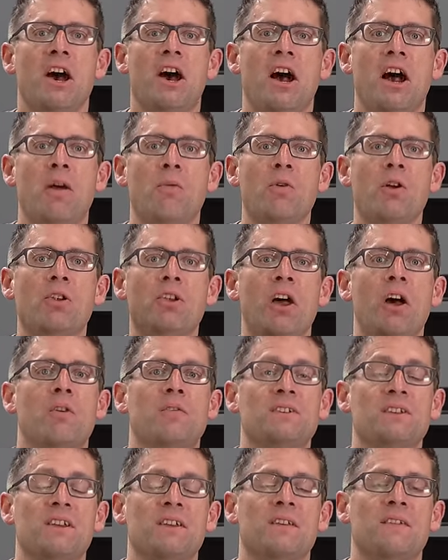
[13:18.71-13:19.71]
I will
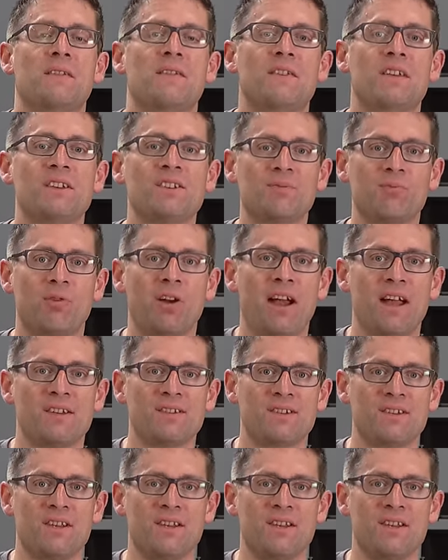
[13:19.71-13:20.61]
note, this press